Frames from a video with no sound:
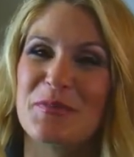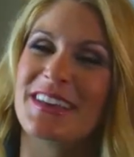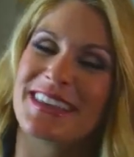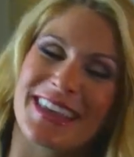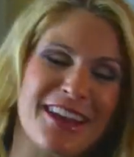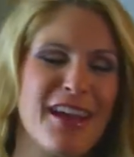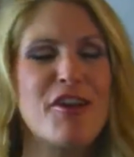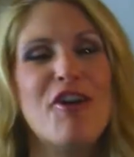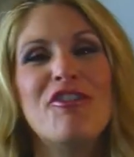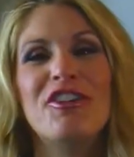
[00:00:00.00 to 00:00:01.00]
but get
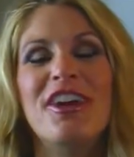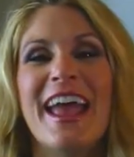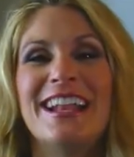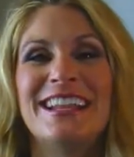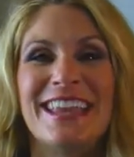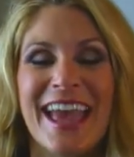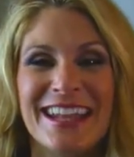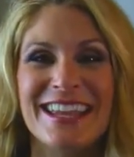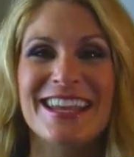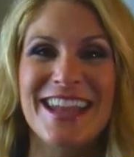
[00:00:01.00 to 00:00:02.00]
on over and
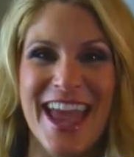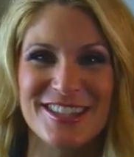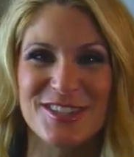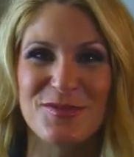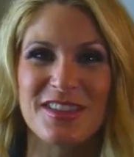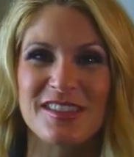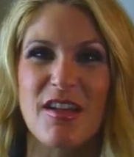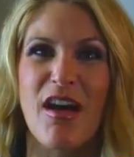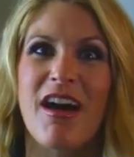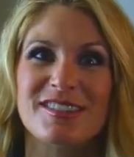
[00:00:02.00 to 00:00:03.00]
get connected with
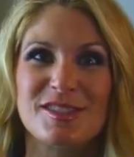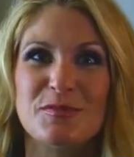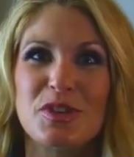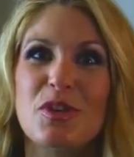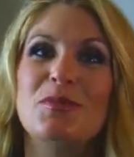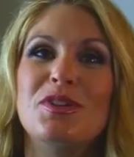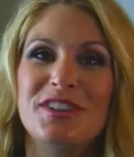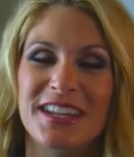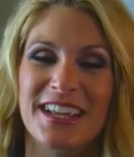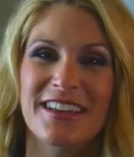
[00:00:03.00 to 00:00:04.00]
this awesome
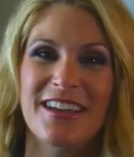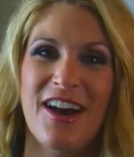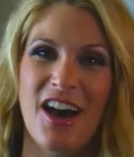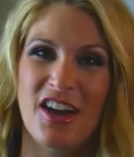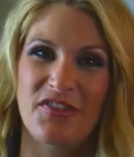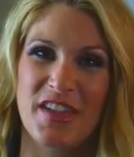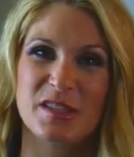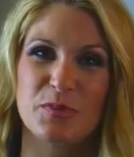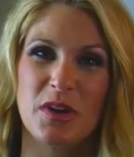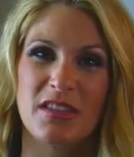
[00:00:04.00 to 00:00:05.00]
community on
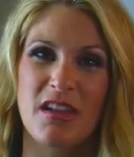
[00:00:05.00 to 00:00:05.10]
Facebook.